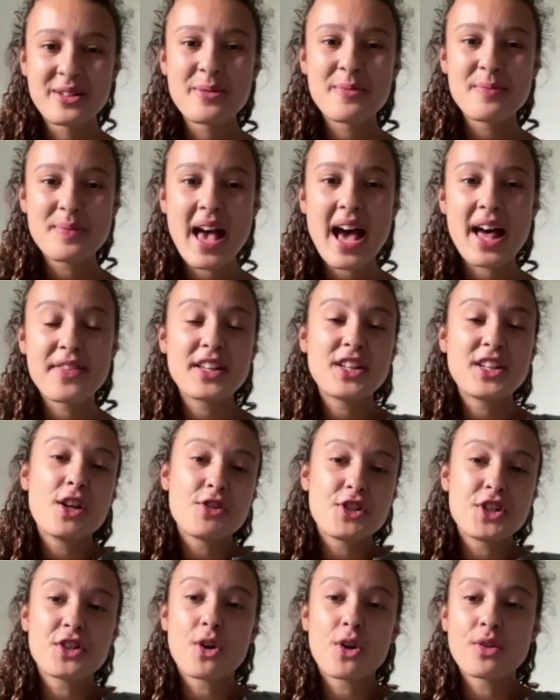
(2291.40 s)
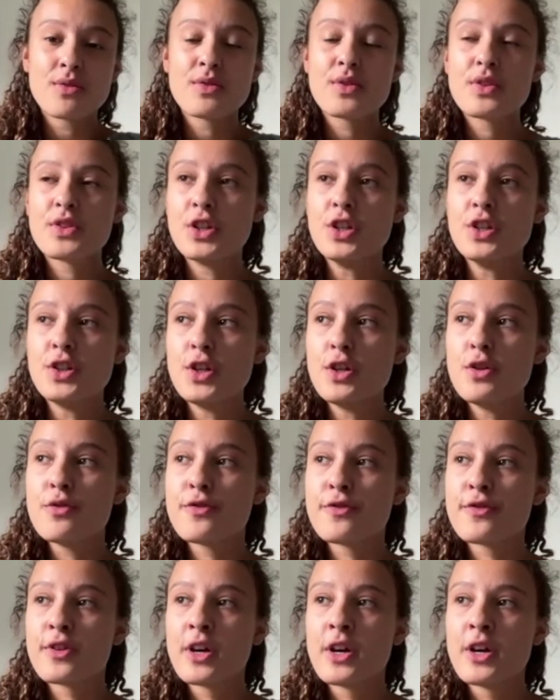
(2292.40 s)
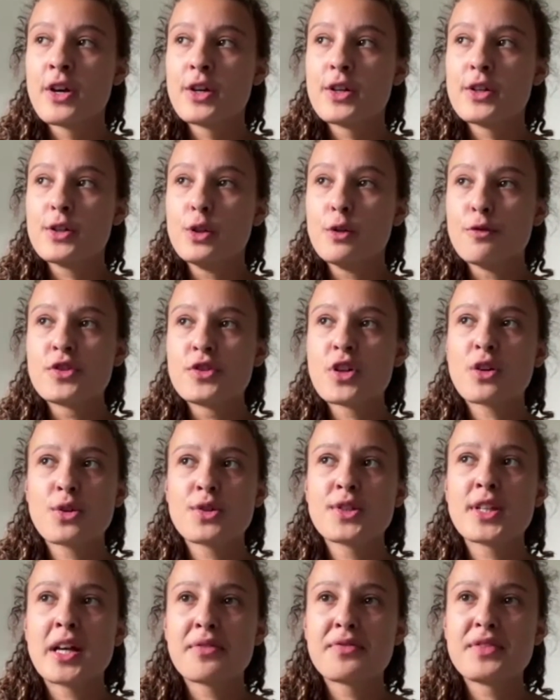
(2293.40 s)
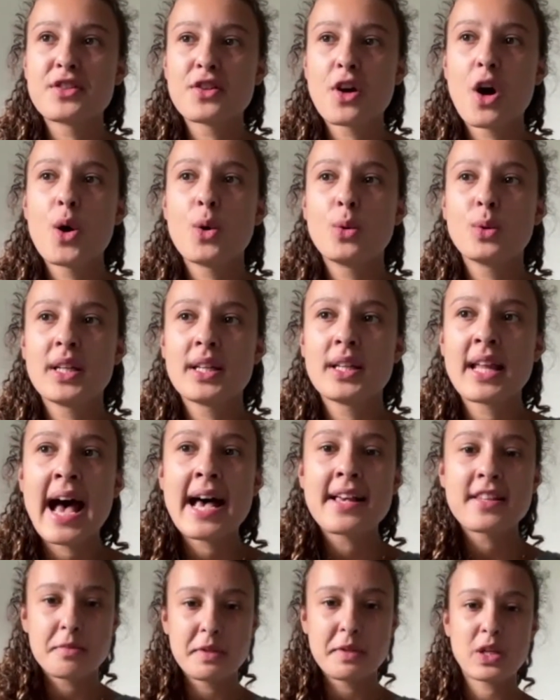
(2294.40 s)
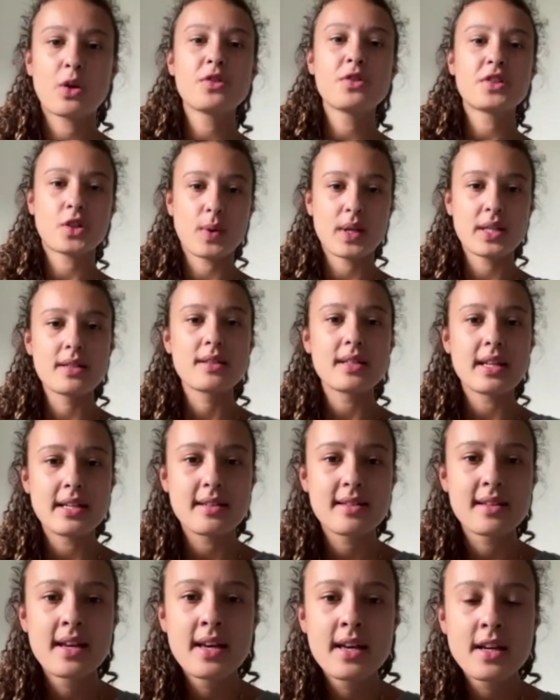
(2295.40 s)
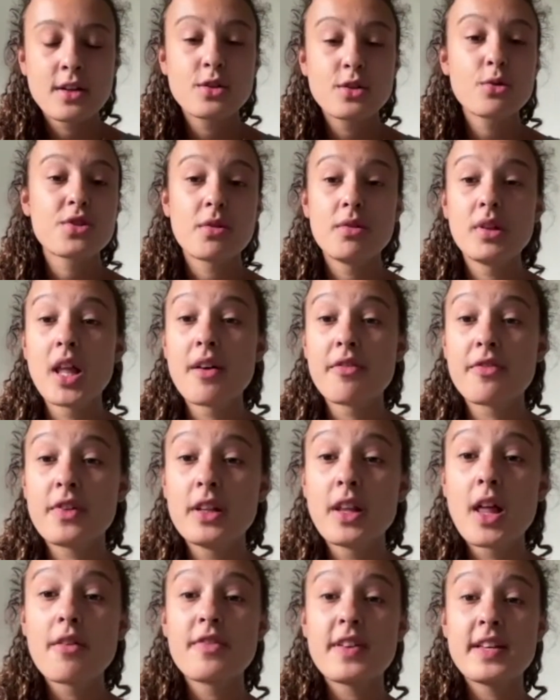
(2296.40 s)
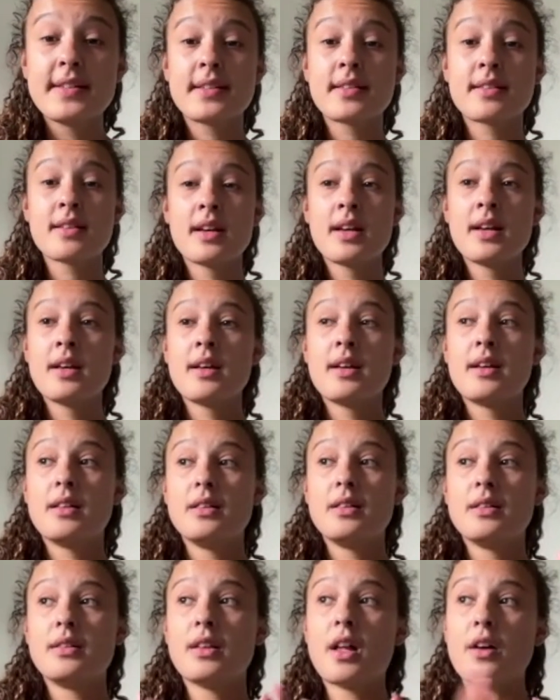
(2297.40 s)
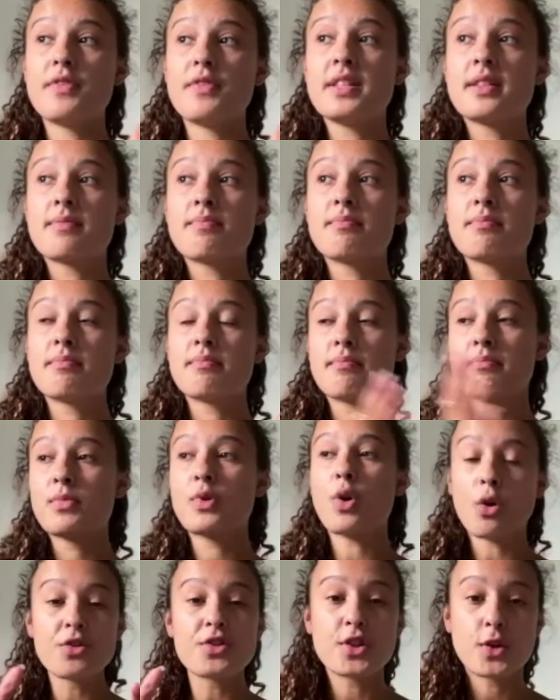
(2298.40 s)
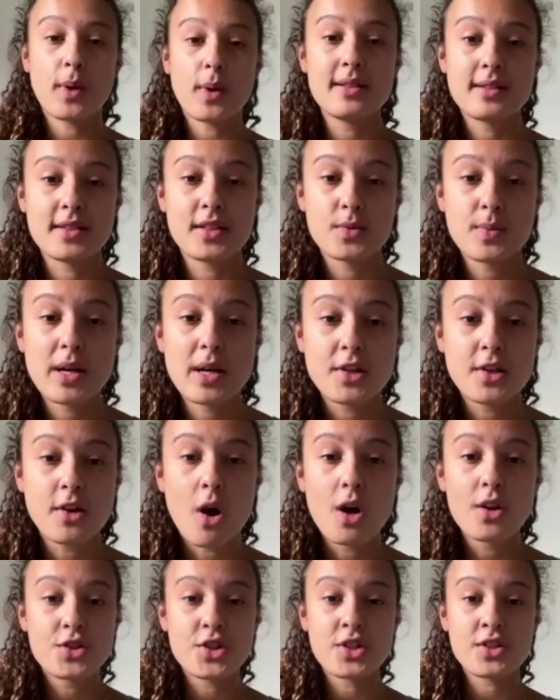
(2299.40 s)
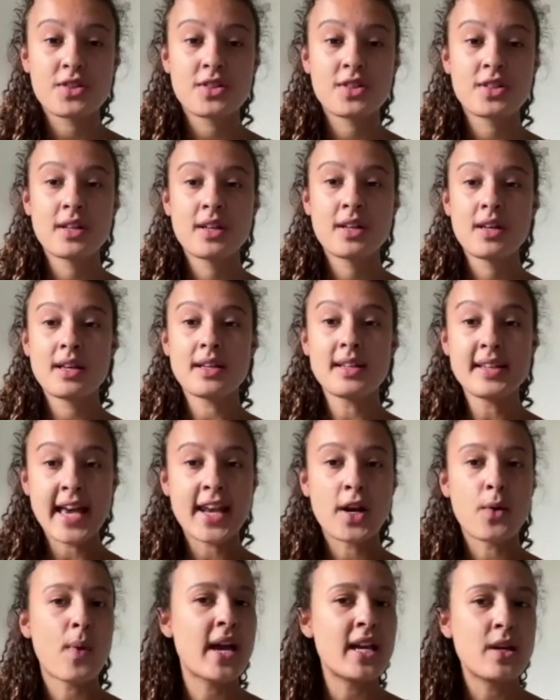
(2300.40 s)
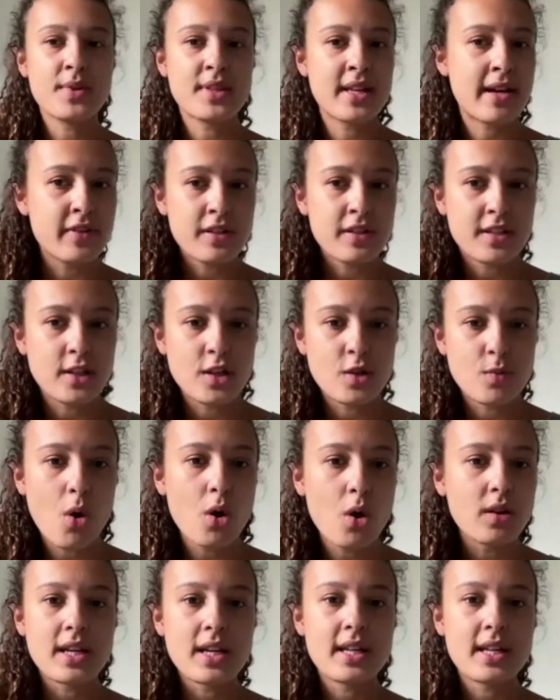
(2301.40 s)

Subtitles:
Yeah, I think she's gone, you've dug yourself this hole and there has to be consequences. Because also love is consequences as well. You can't just get away with everything you want.